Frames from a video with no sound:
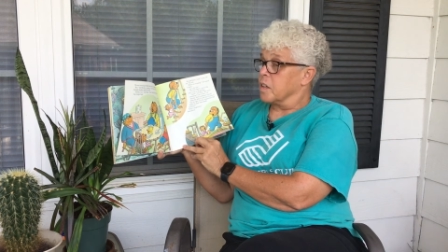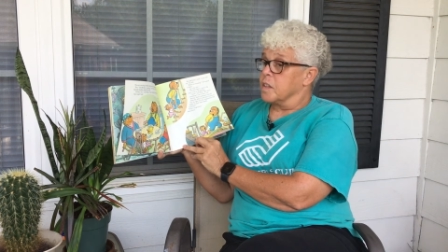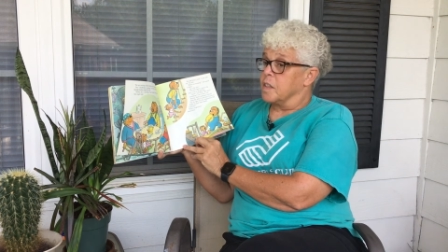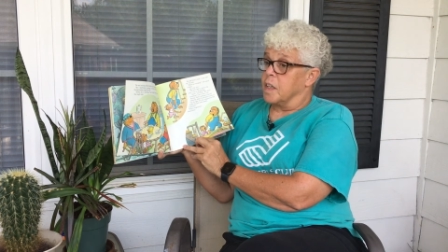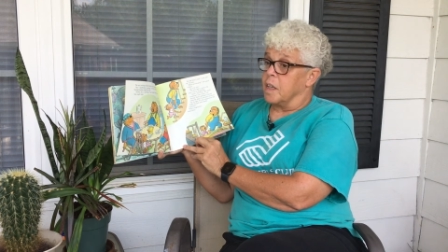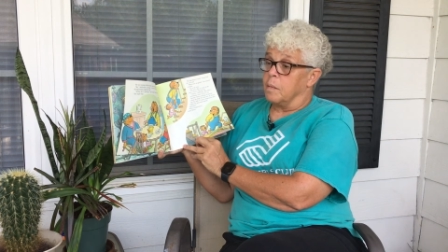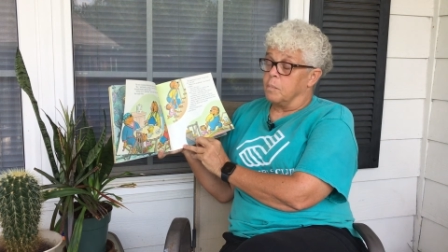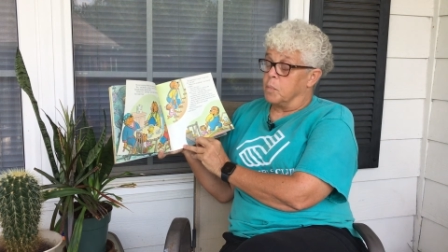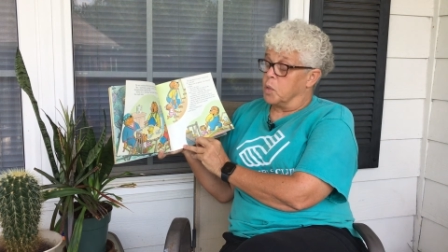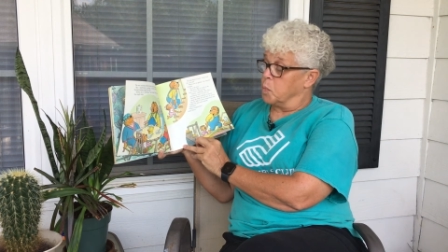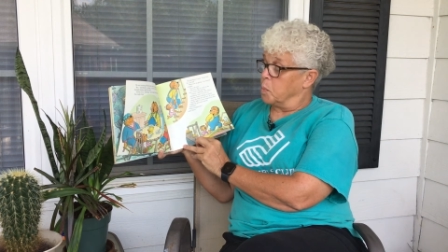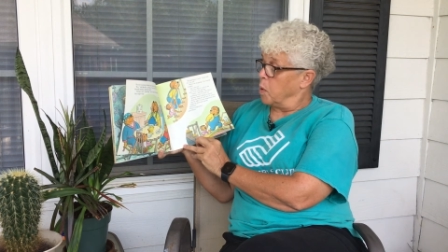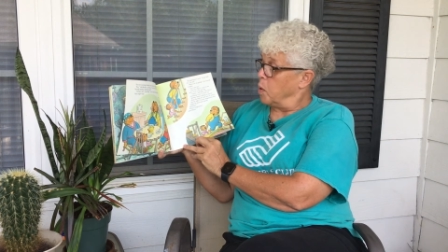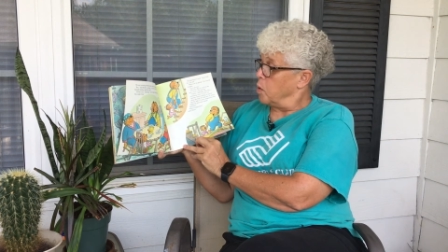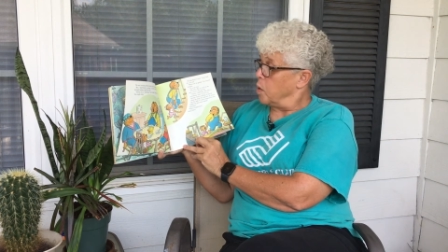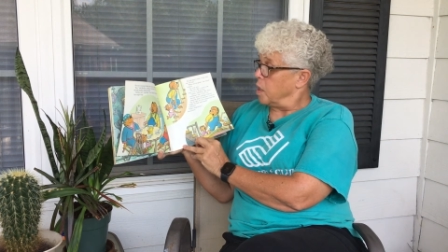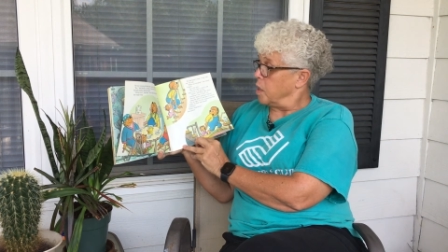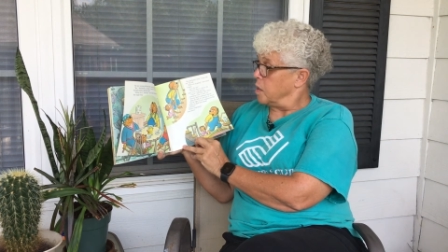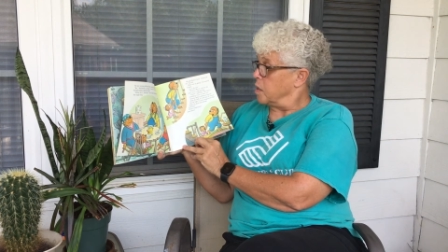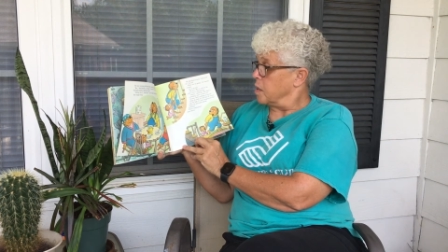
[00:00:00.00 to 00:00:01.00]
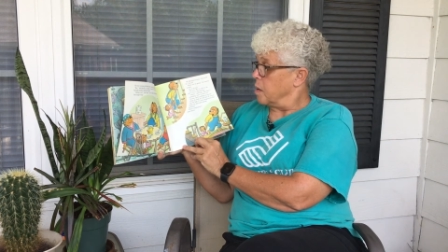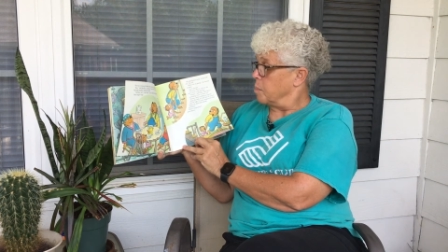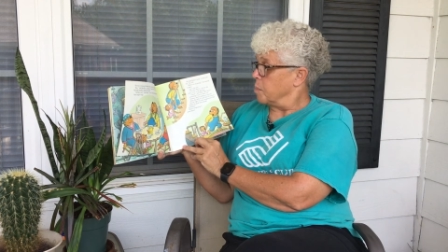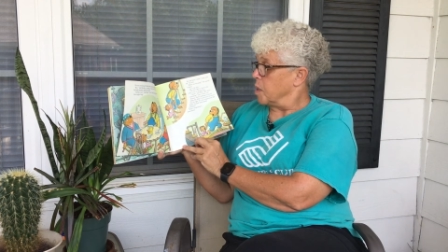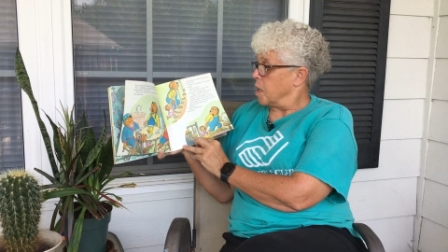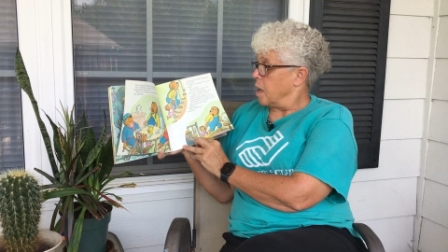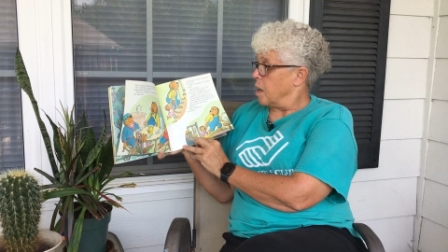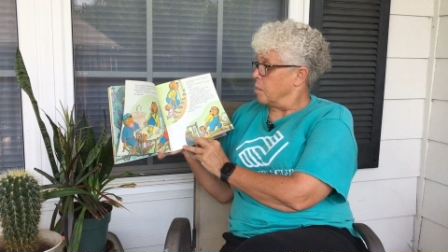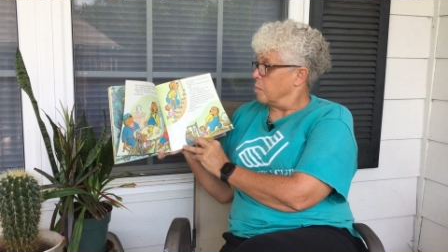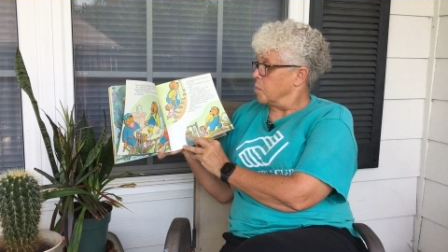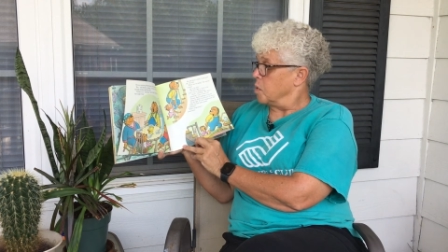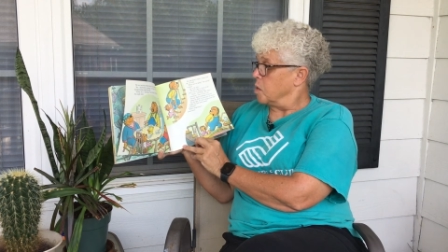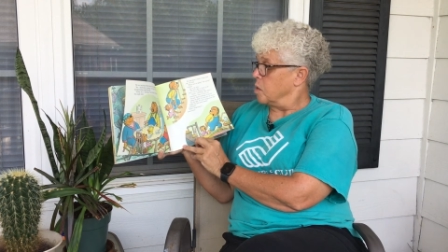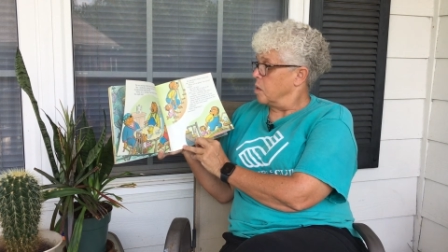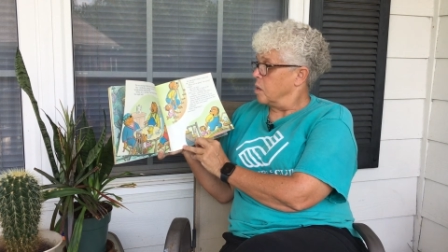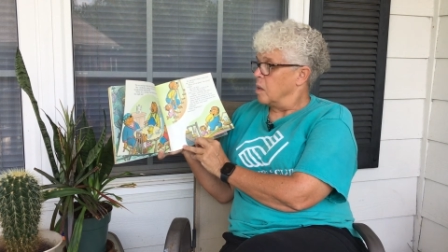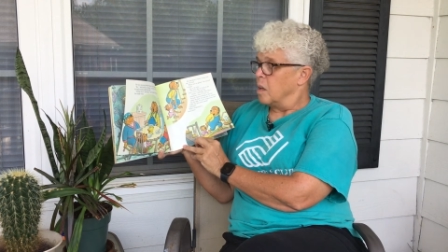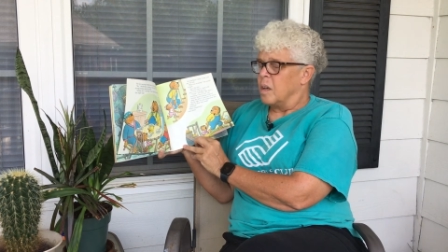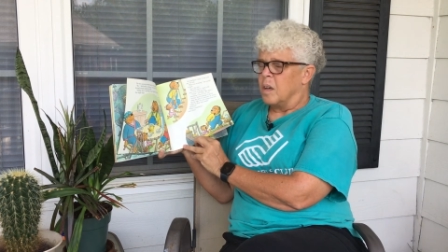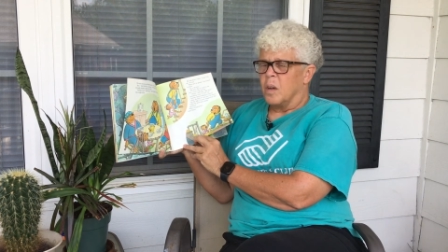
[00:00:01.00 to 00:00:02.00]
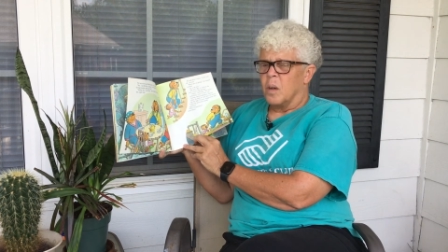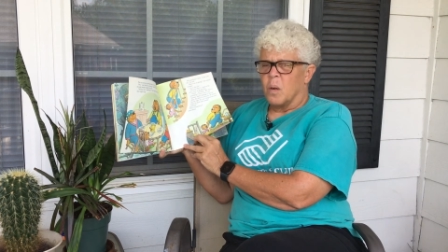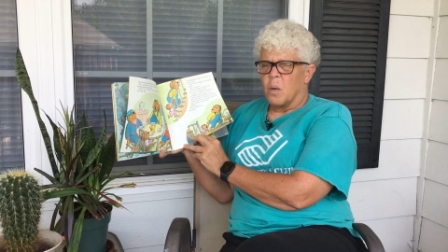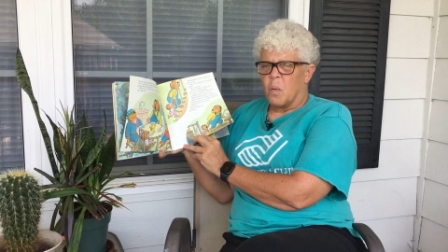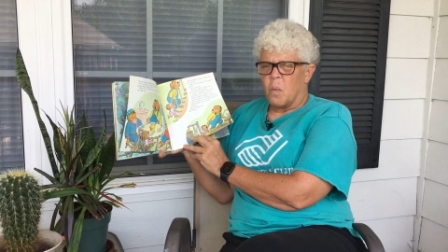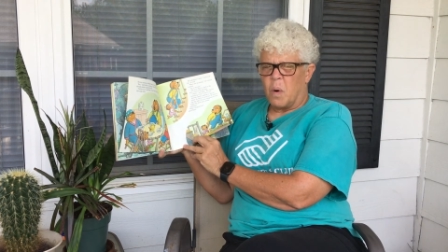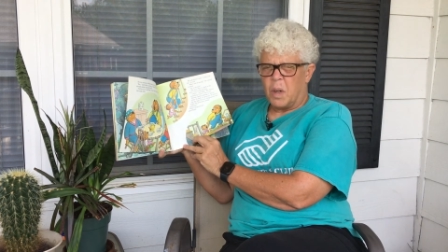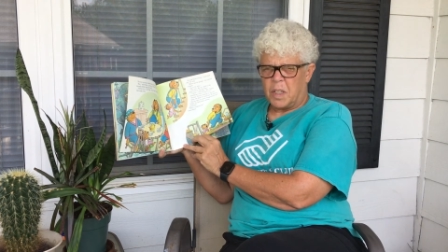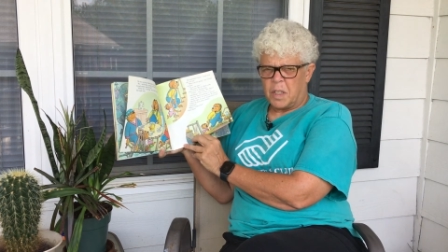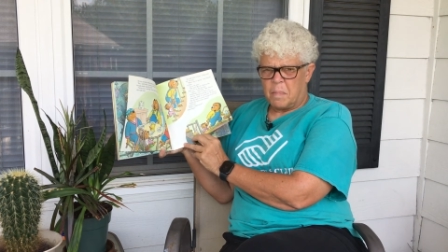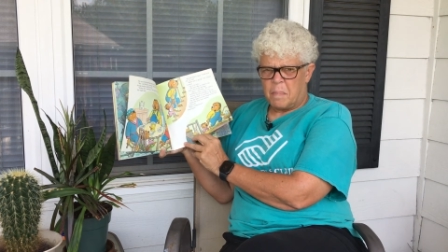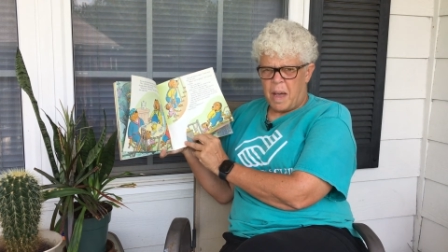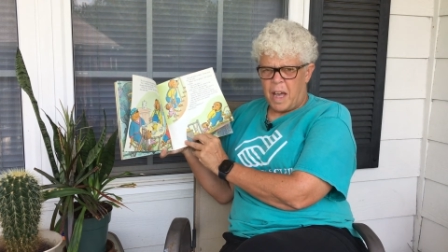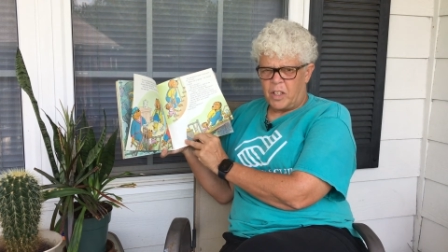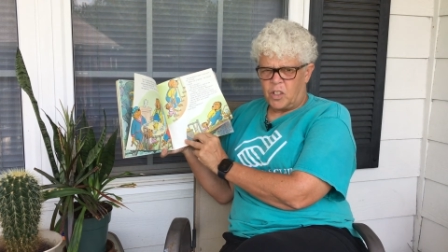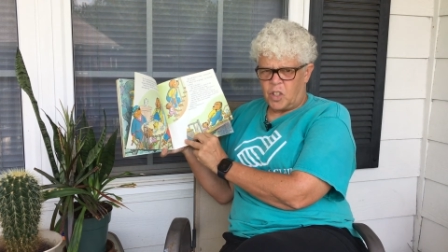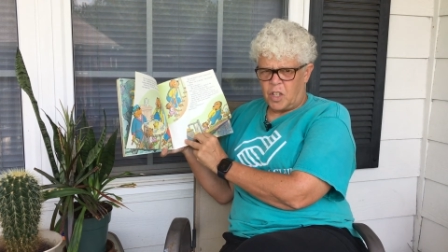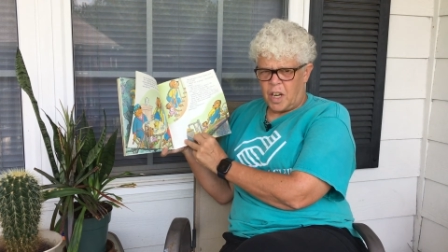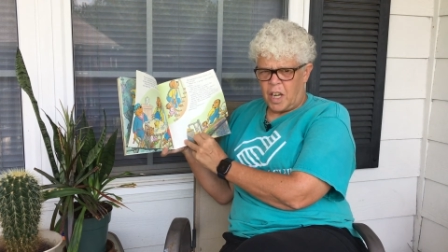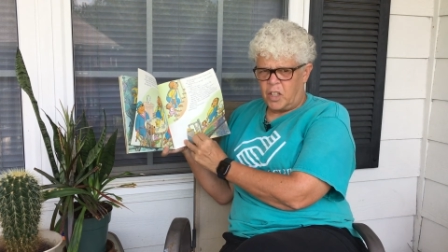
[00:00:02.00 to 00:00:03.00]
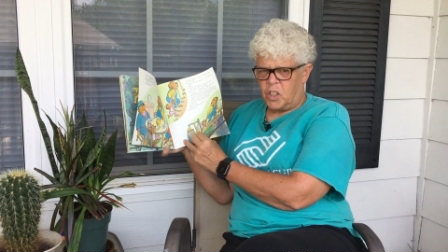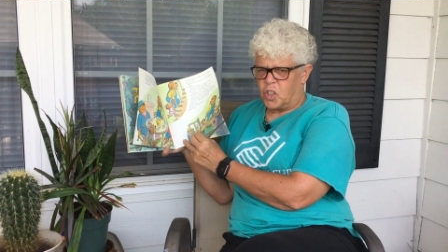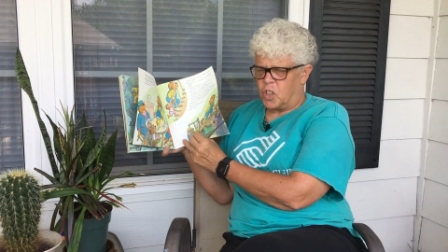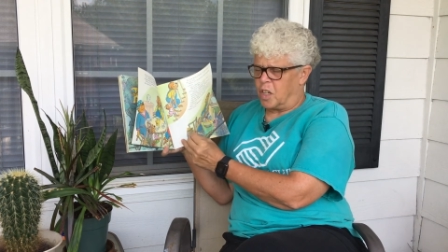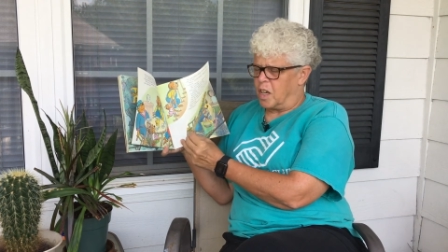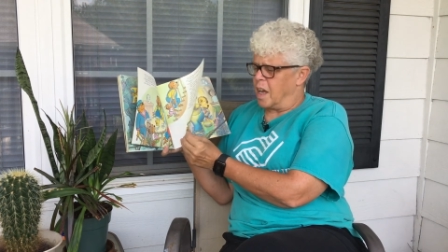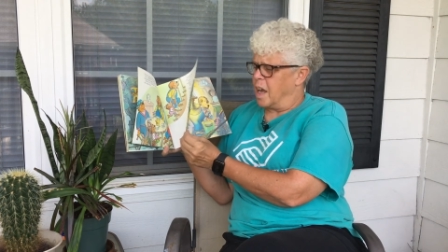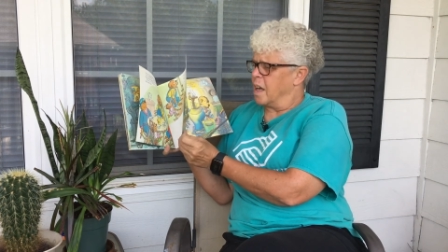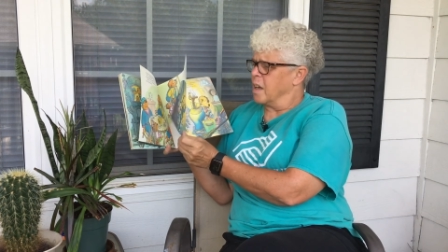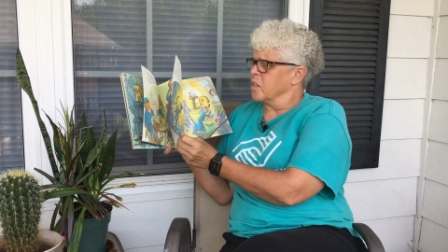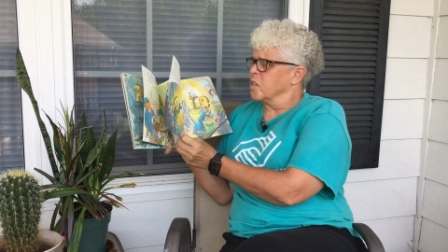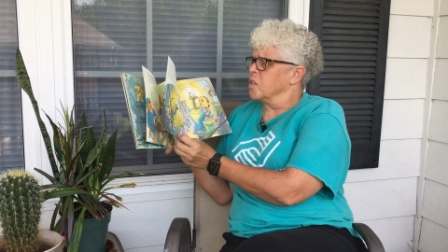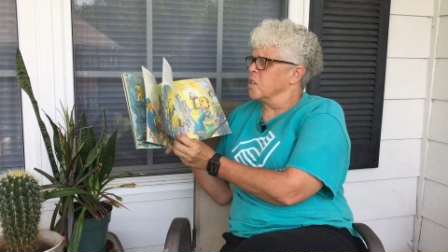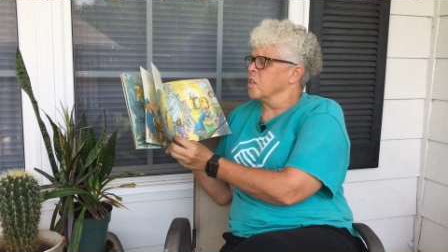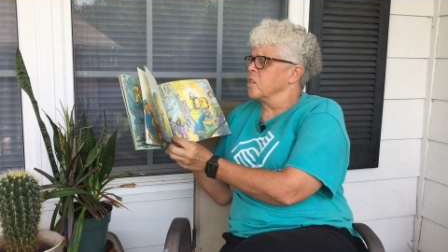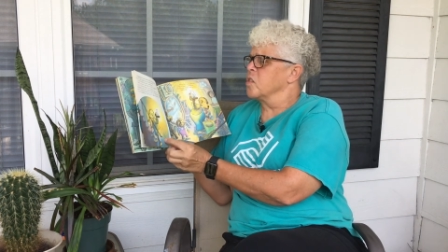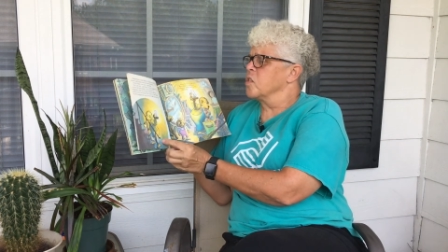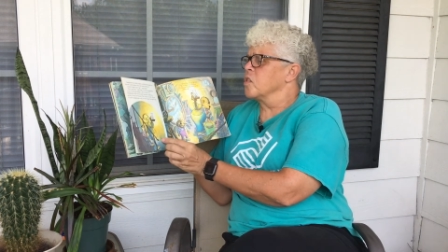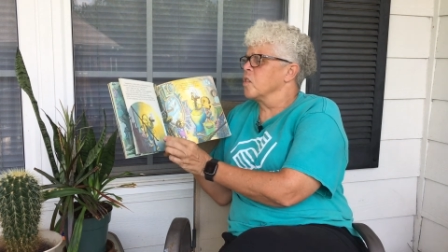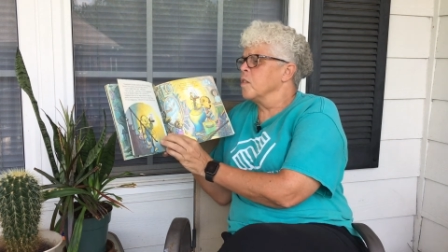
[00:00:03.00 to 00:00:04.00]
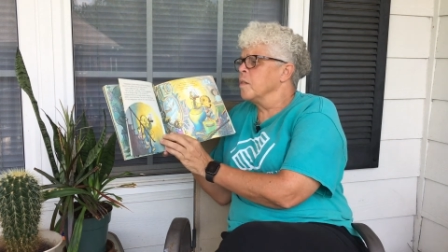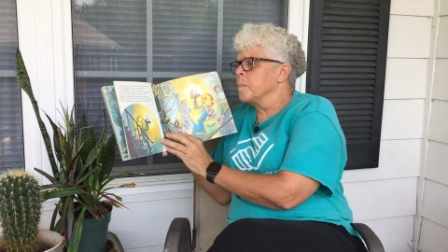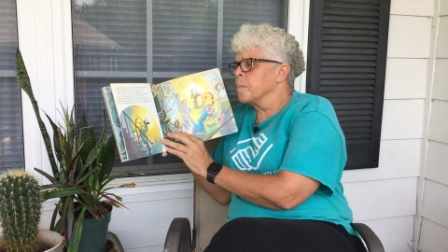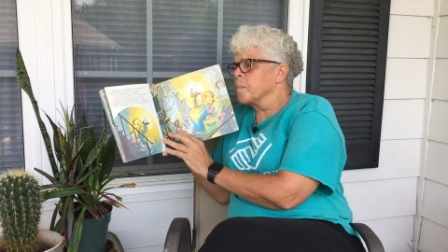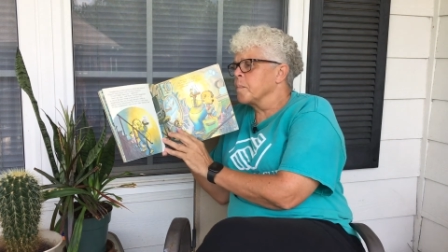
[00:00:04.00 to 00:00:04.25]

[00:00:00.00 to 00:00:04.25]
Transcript: seem spooky sometimes. What's imagination? asked Sister.